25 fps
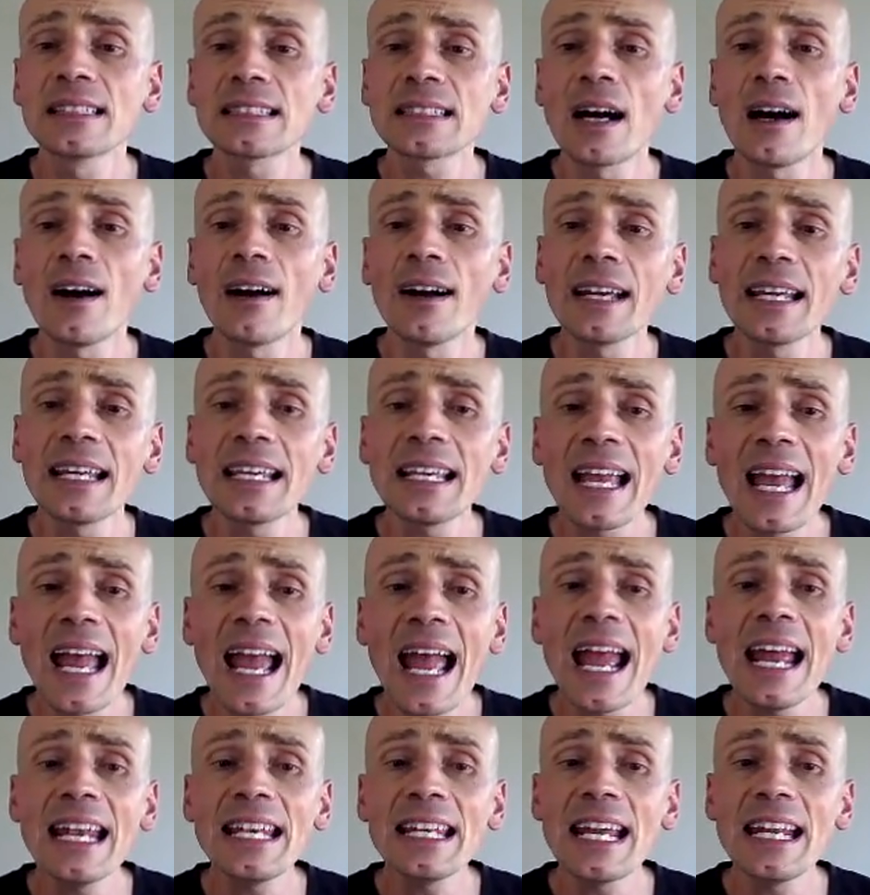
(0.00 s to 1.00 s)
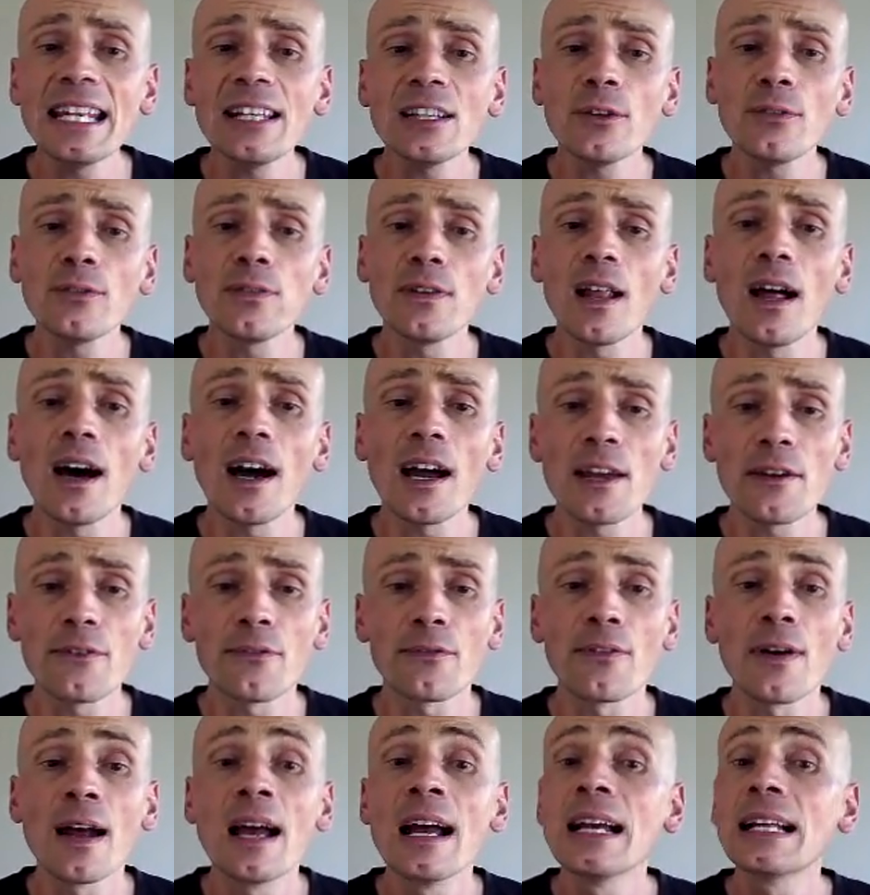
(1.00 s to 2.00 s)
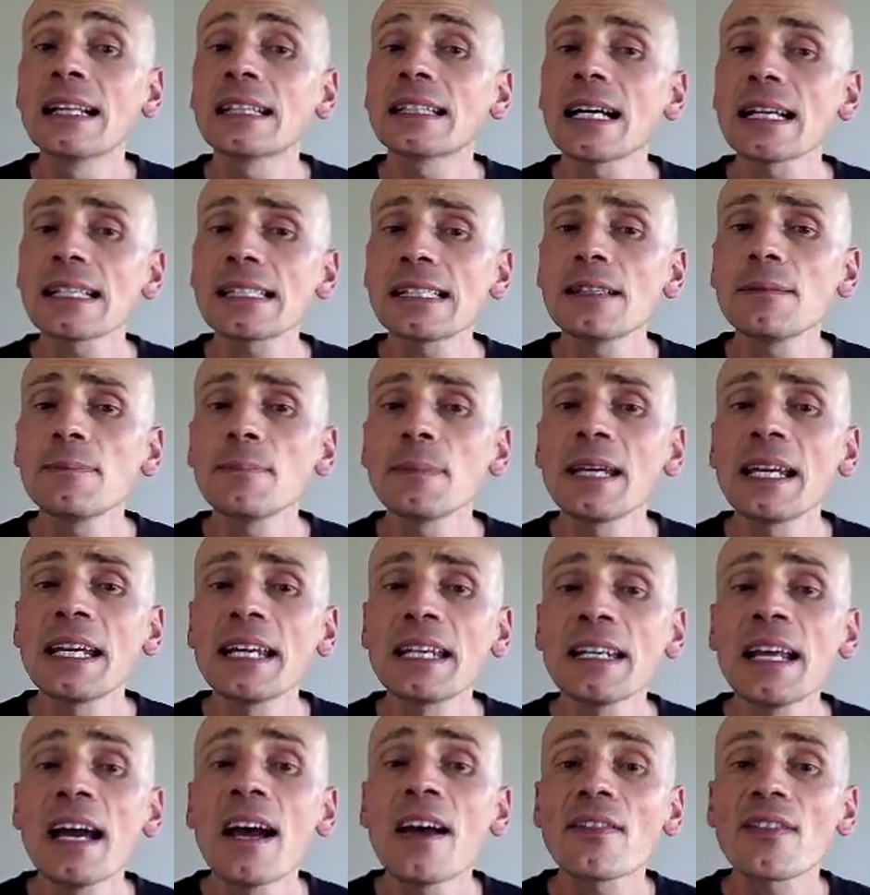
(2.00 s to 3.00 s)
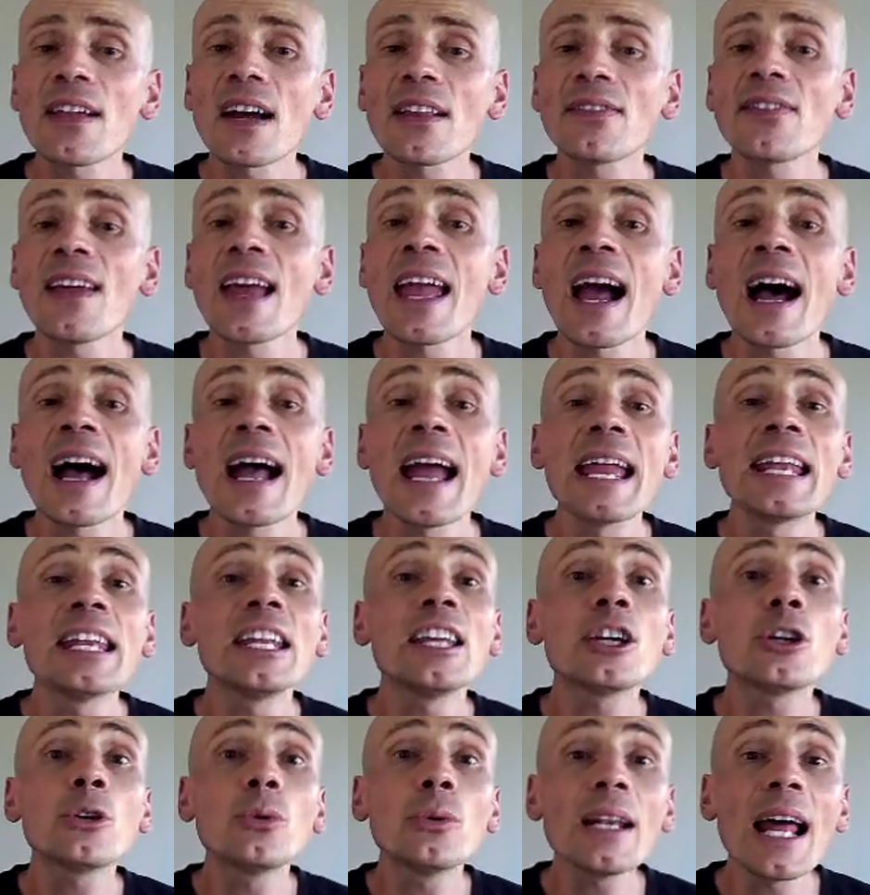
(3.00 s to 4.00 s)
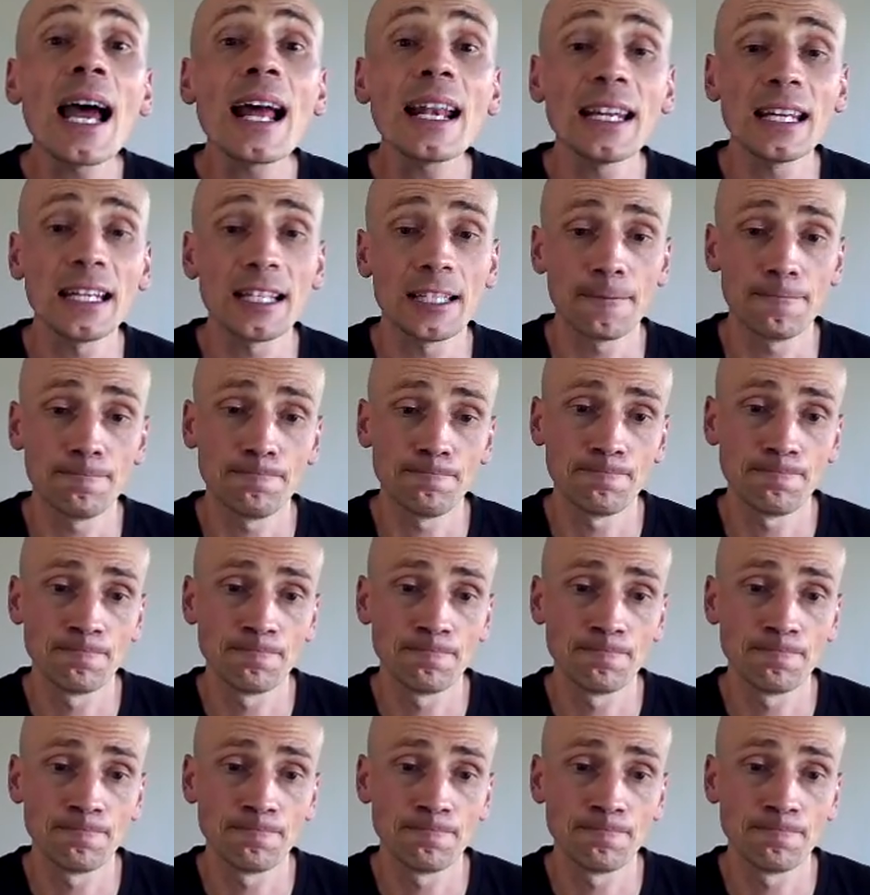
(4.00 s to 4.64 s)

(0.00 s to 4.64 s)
dying, and end of life doesn't mean that they are any good at it.